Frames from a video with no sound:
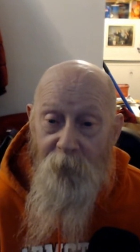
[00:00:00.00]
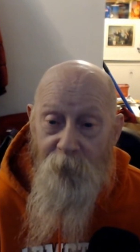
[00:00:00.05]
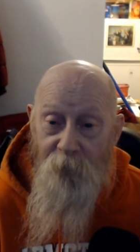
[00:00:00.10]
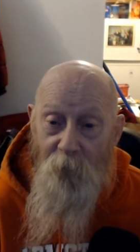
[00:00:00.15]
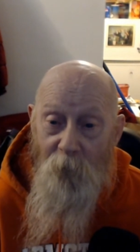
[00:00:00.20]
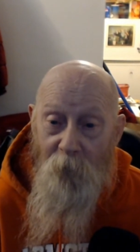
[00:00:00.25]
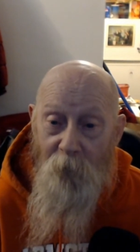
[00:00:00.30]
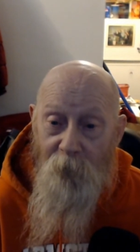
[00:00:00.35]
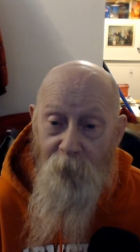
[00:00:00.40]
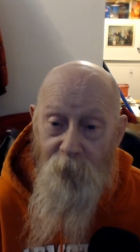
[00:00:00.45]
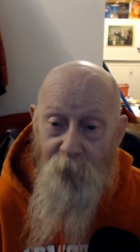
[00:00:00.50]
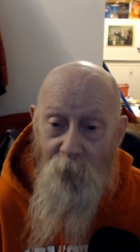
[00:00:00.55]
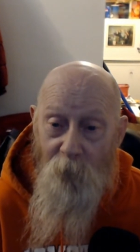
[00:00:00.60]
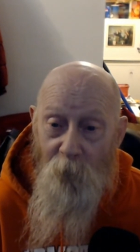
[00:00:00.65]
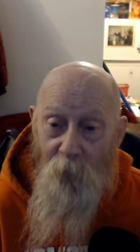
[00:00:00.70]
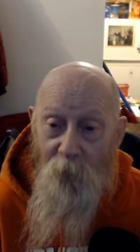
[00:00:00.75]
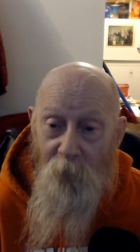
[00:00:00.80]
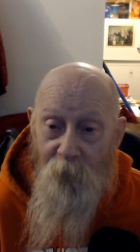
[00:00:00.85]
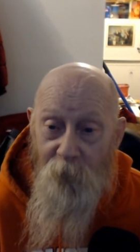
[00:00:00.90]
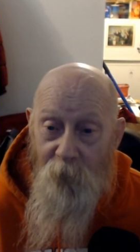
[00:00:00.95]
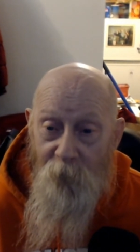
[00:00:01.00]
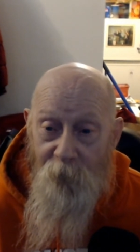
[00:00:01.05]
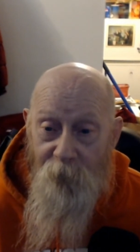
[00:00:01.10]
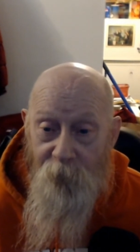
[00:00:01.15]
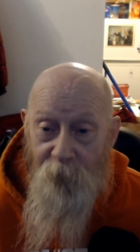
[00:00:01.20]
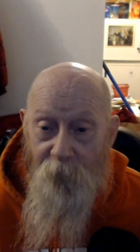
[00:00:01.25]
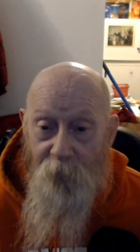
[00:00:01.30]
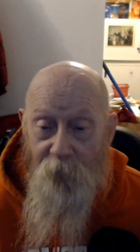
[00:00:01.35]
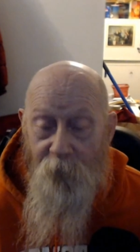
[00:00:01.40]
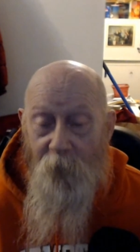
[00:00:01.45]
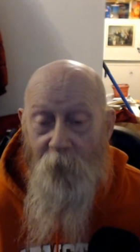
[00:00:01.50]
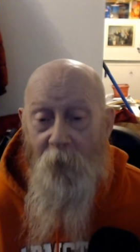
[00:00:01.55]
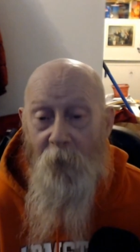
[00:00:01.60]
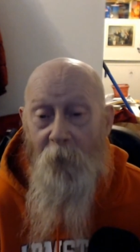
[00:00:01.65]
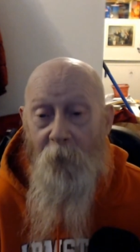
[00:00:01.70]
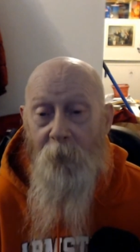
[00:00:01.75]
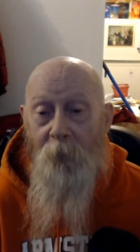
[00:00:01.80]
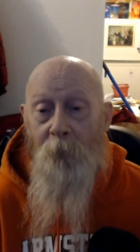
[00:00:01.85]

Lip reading: as long as they're willing to listen to the ad.